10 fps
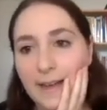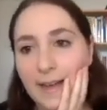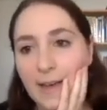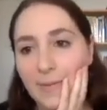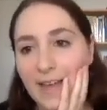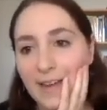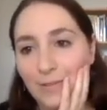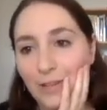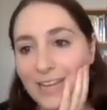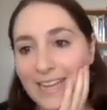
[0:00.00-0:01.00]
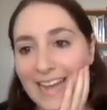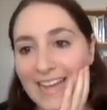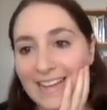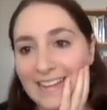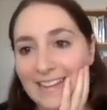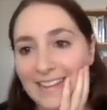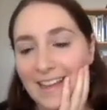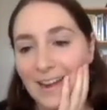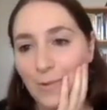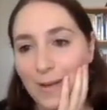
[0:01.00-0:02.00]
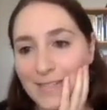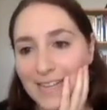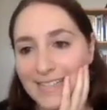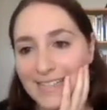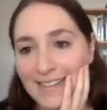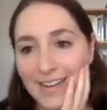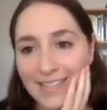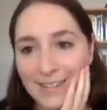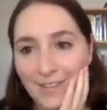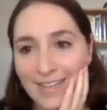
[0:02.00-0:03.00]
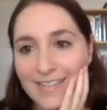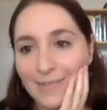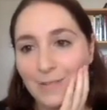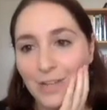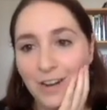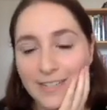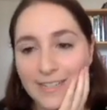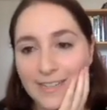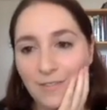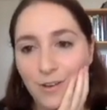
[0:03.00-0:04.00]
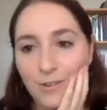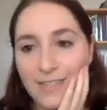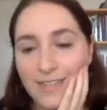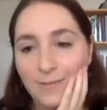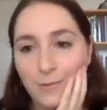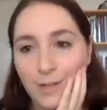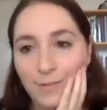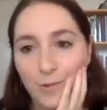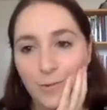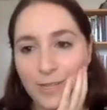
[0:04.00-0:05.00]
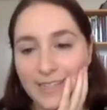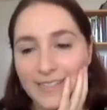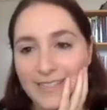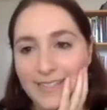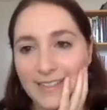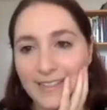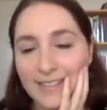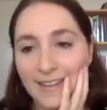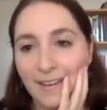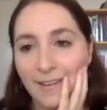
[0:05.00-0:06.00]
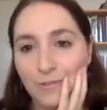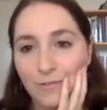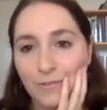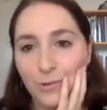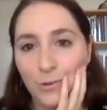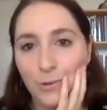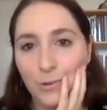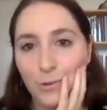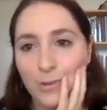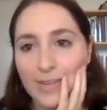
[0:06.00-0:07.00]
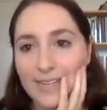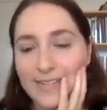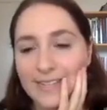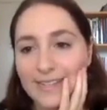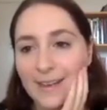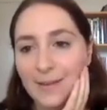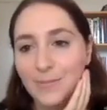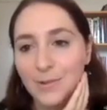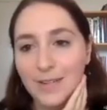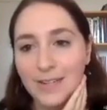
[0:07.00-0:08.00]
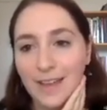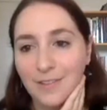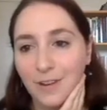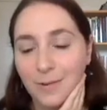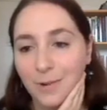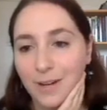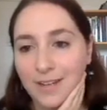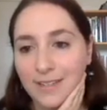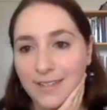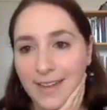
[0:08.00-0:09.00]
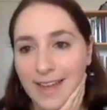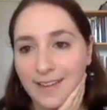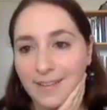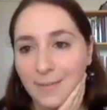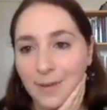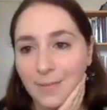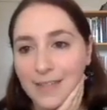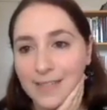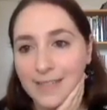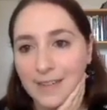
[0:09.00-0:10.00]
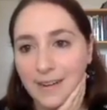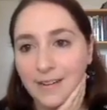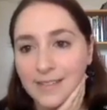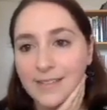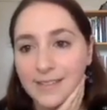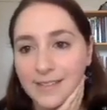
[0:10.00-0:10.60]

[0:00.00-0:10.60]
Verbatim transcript: Um, and it, looking at their websites and their activities and which artists they've hosted will give you a really good sense of who is um, doing a lot of great work today among Palestinian artists.